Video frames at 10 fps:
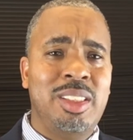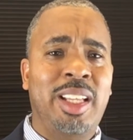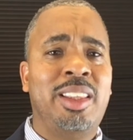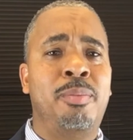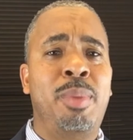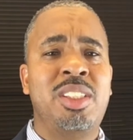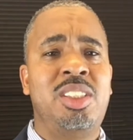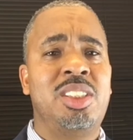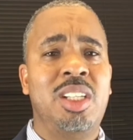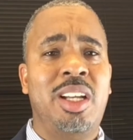get the
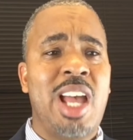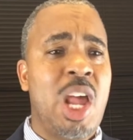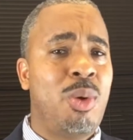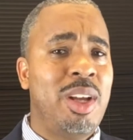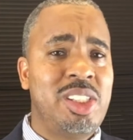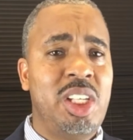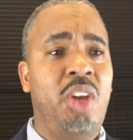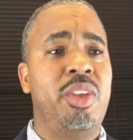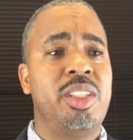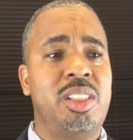business done? How do I
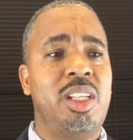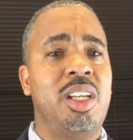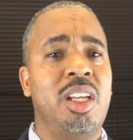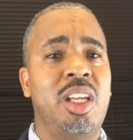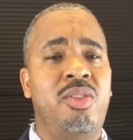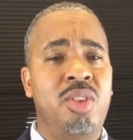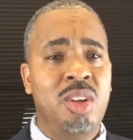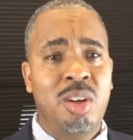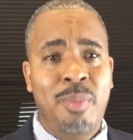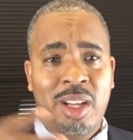sell this thing? If
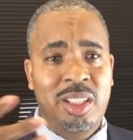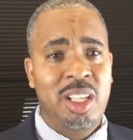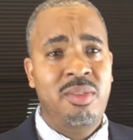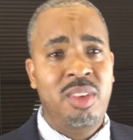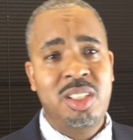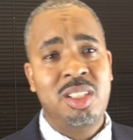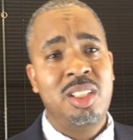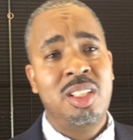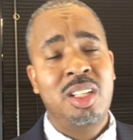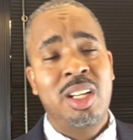you're about the
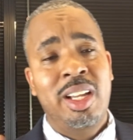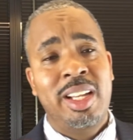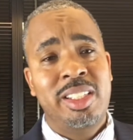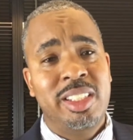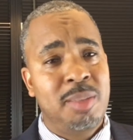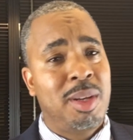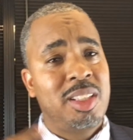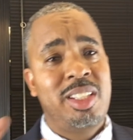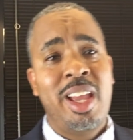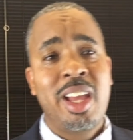invention and just
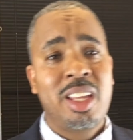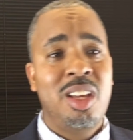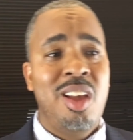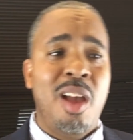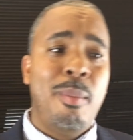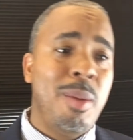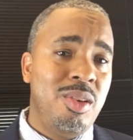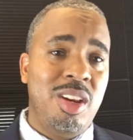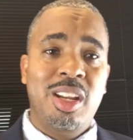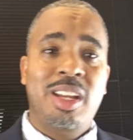about the tech, maybe
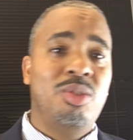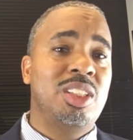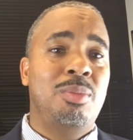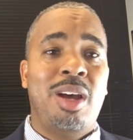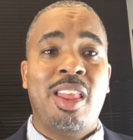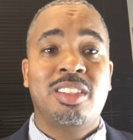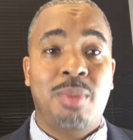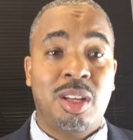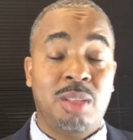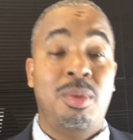you need to get with somebody that's
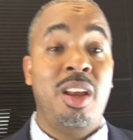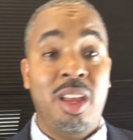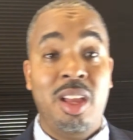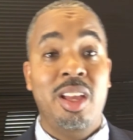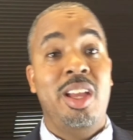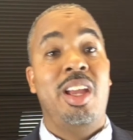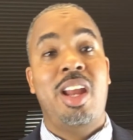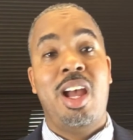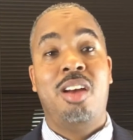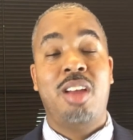about the money
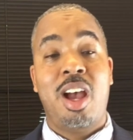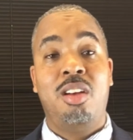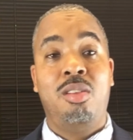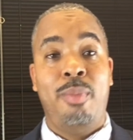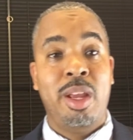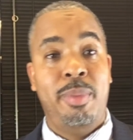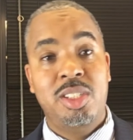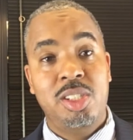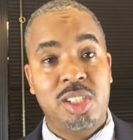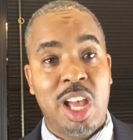and how to make
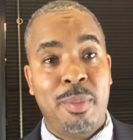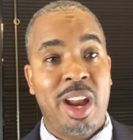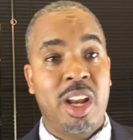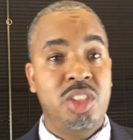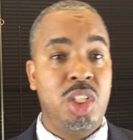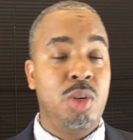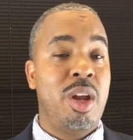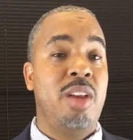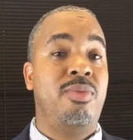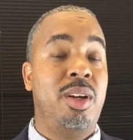business happen, how to
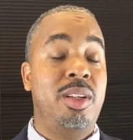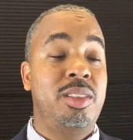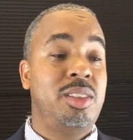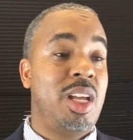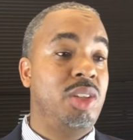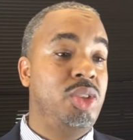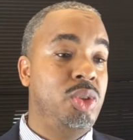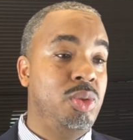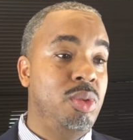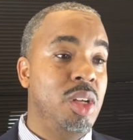generate funds, how
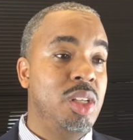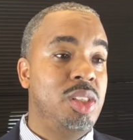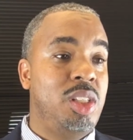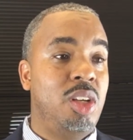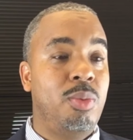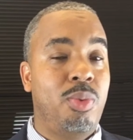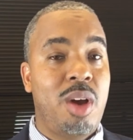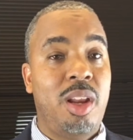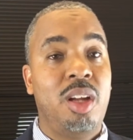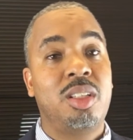to sell the
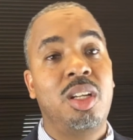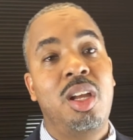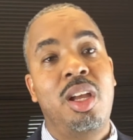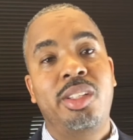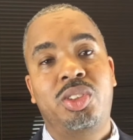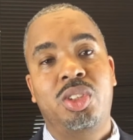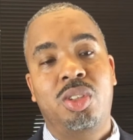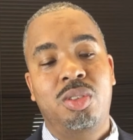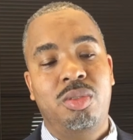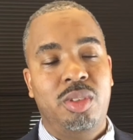product.
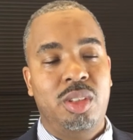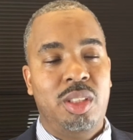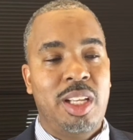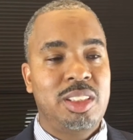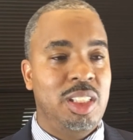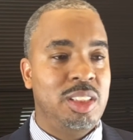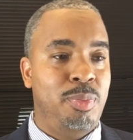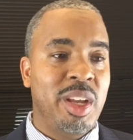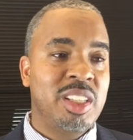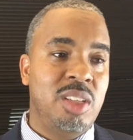So that's the
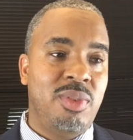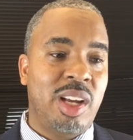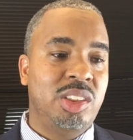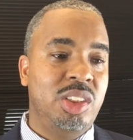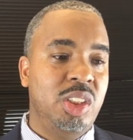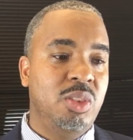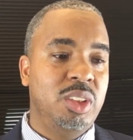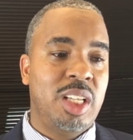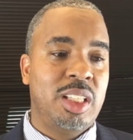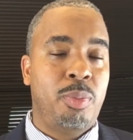biggest advice to you,
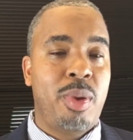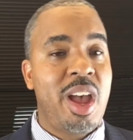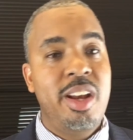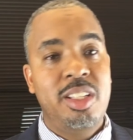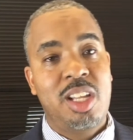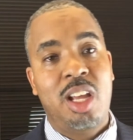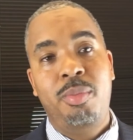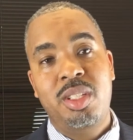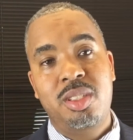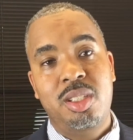is that the patent is not a
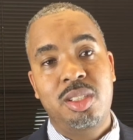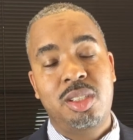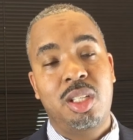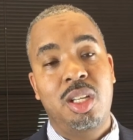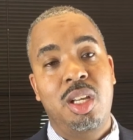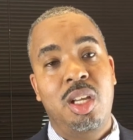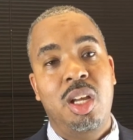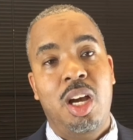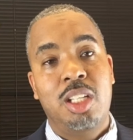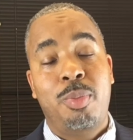business.
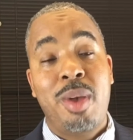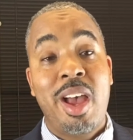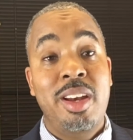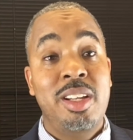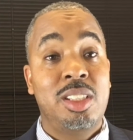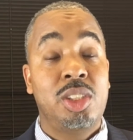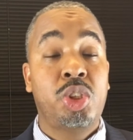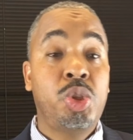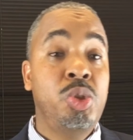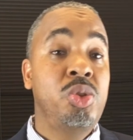The patent is a
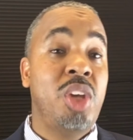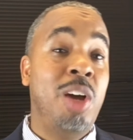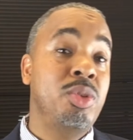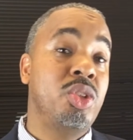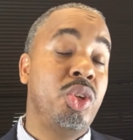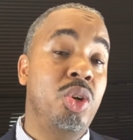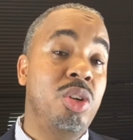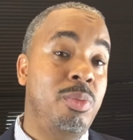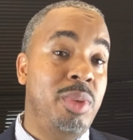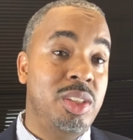tool to help you secure
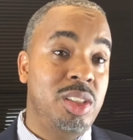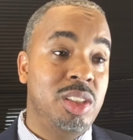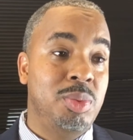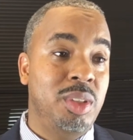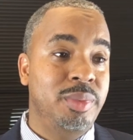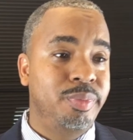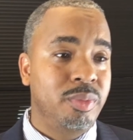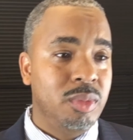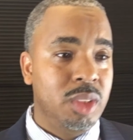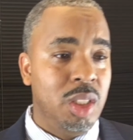your business. But
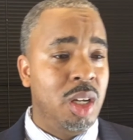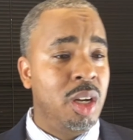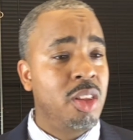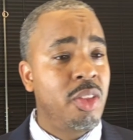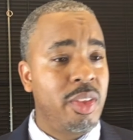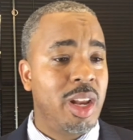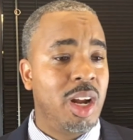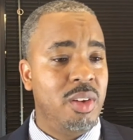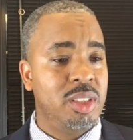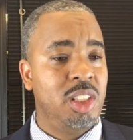another thing that
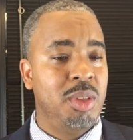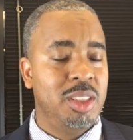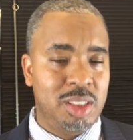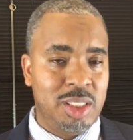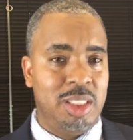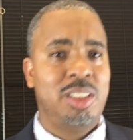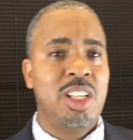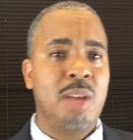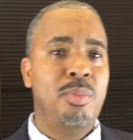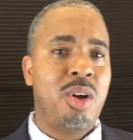I always tell you, this is the
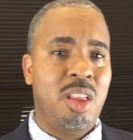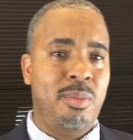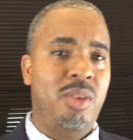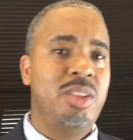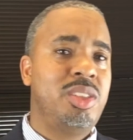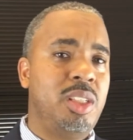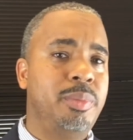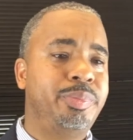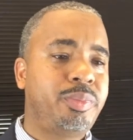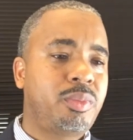second part of the bonus tip.